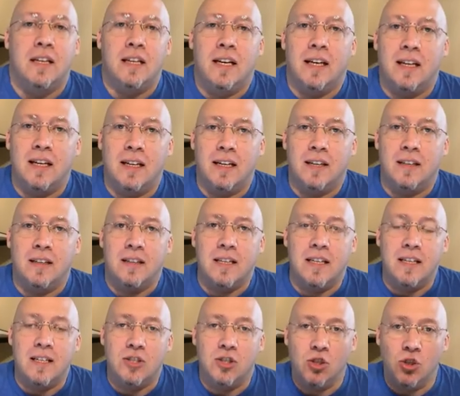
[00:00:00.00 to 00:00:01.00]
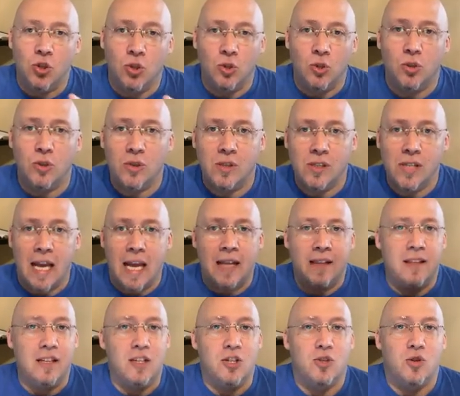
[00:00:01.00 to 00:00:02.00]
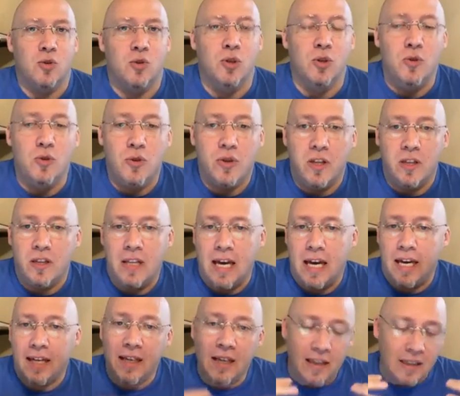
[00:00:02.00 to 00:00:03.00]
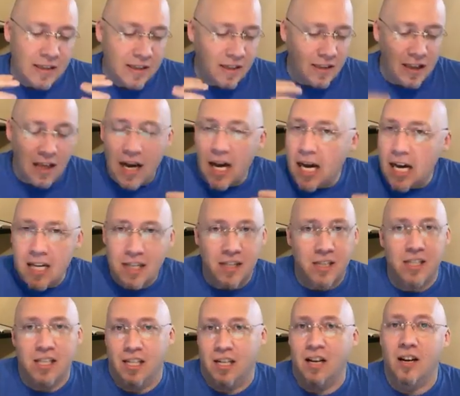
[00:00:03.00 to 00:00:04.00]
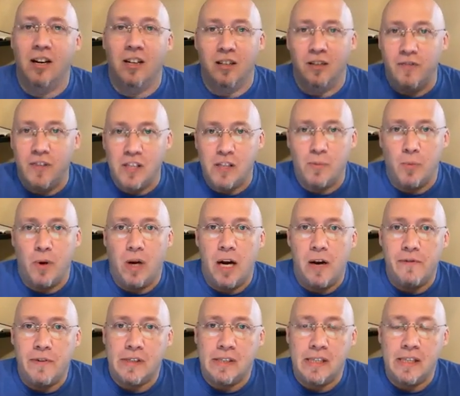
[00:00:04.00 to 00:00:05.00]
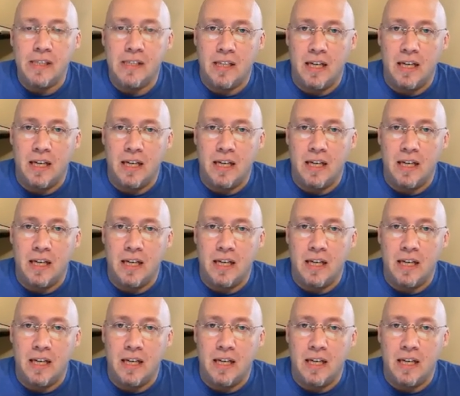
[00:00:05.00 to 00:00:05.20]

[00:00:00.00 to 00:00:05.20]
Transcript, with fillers: uh, the jewels and the truth that is lodged in all of these prophecies,